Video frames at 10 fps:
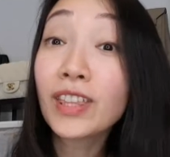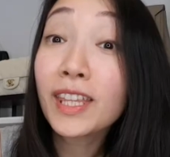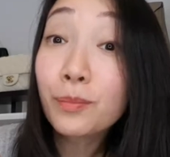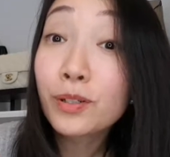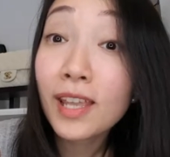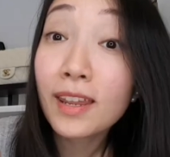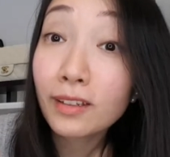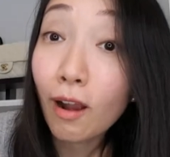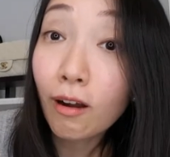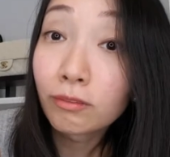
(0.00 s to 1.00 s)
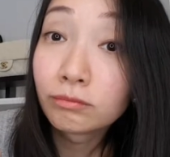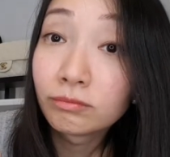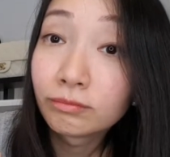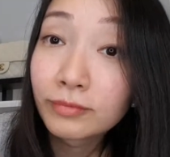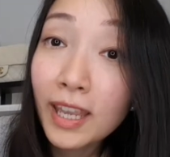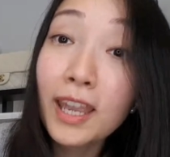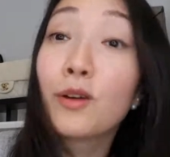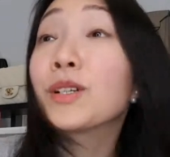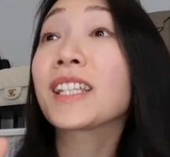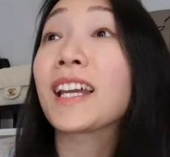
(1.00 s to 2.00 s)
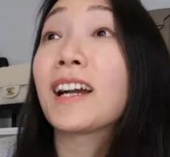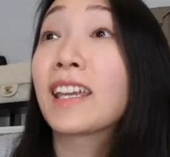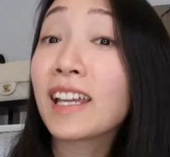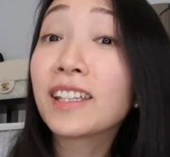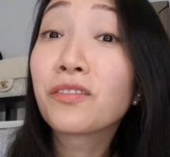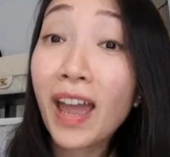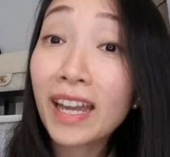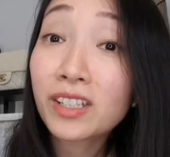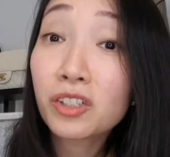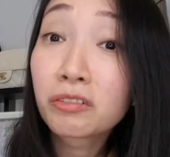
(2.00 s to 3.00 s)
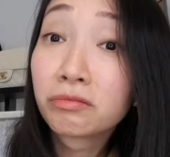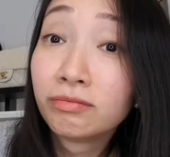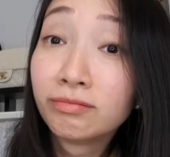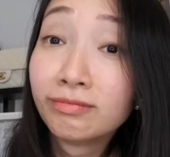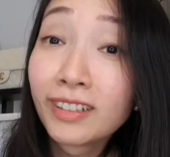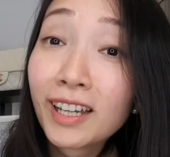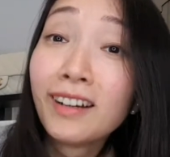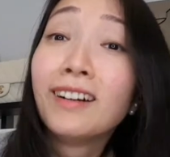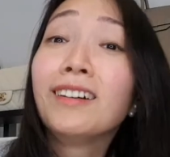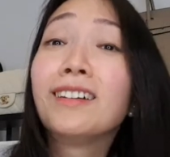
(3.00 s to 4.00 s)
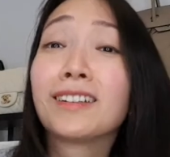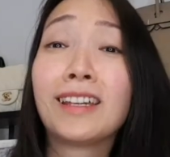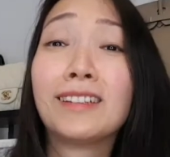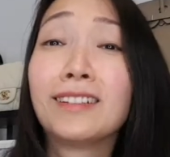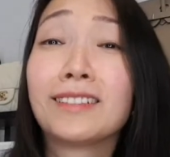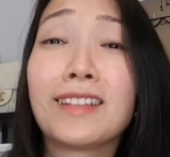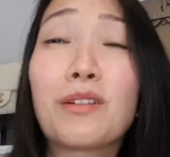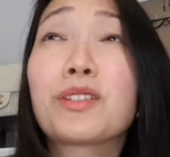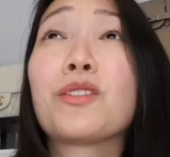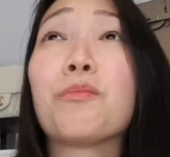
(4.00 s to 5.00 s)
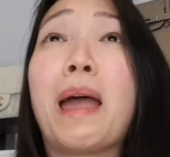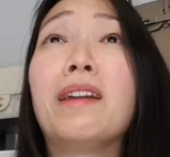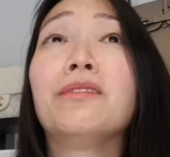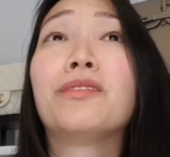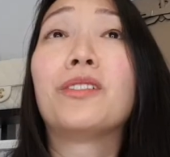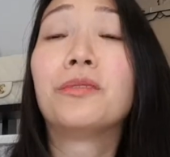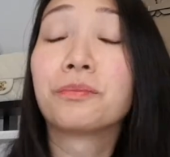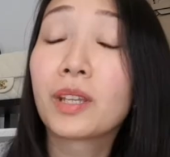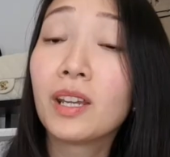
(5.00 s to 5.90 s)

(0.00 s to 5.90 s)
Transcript: 50%, y'all. It was like a kick in the vatch. Oh, that was so painful.